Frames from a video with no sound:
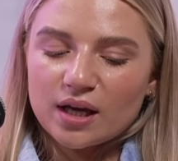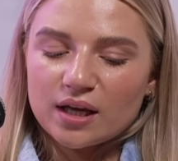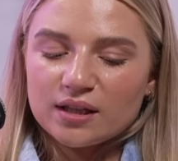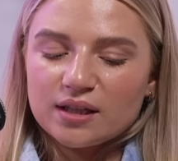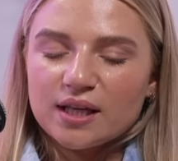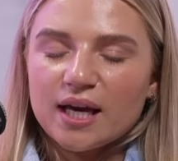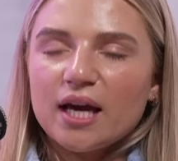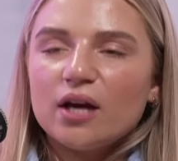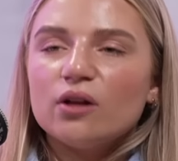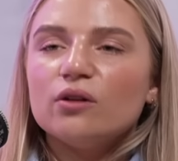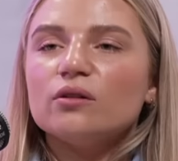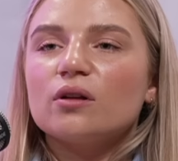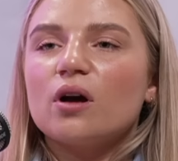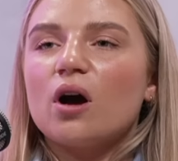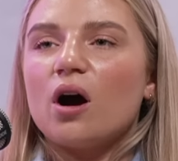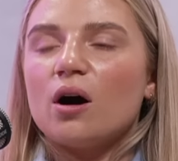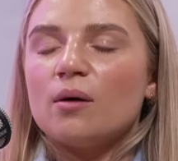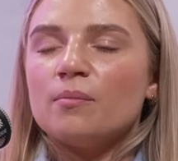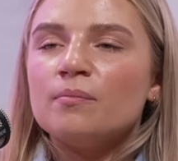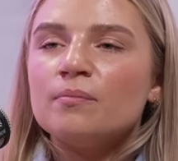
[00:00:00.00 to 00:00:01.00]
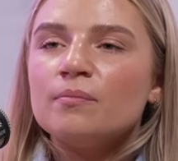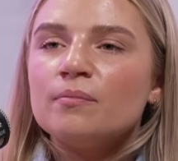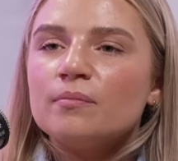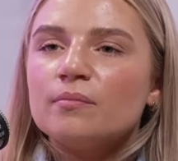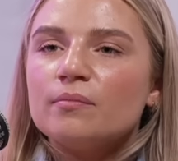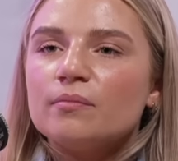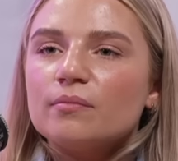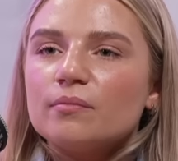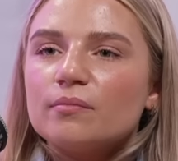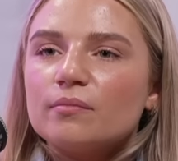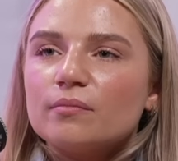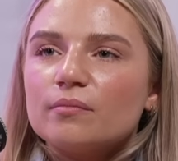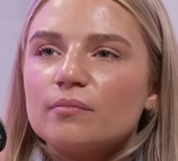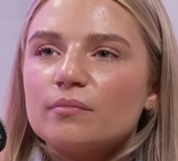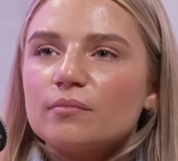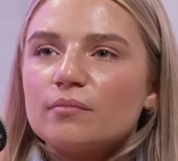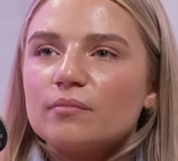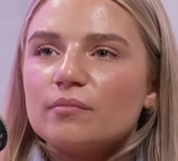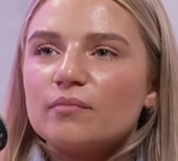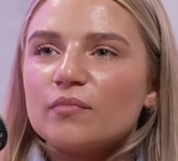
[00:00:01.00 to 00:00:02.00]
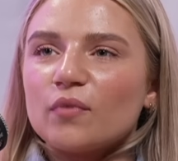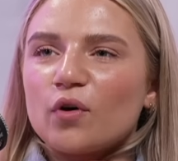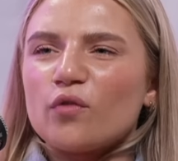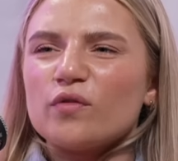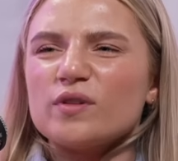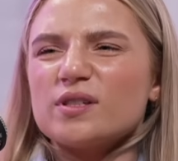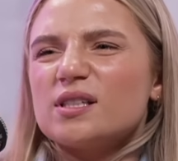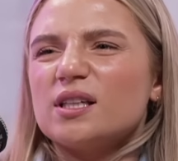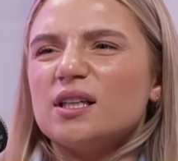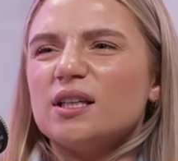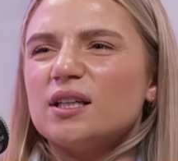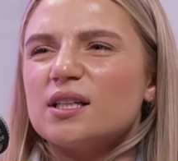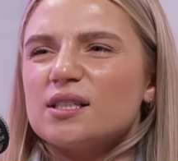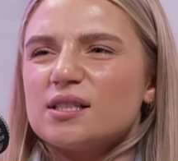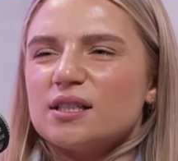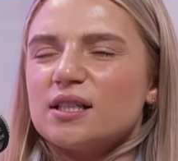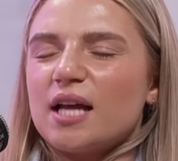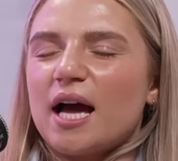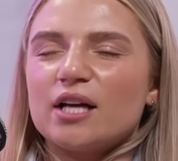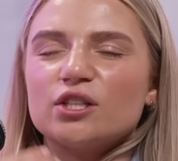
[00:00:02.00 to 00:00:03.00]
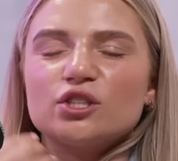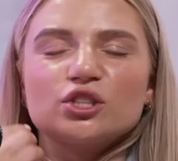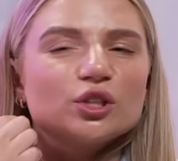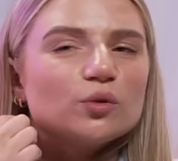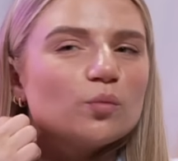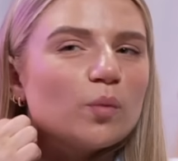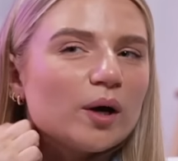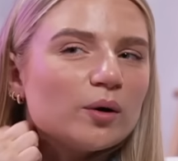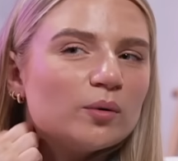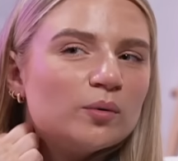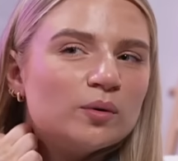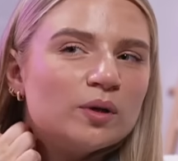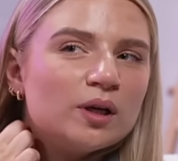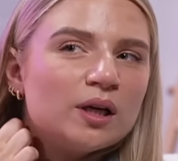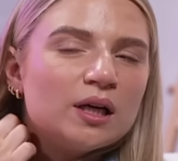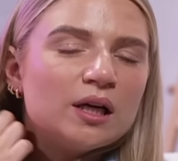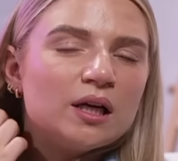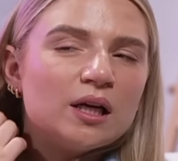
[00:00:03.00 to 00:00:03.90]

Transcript: yeah, it'll come, obviously, because it naturally will.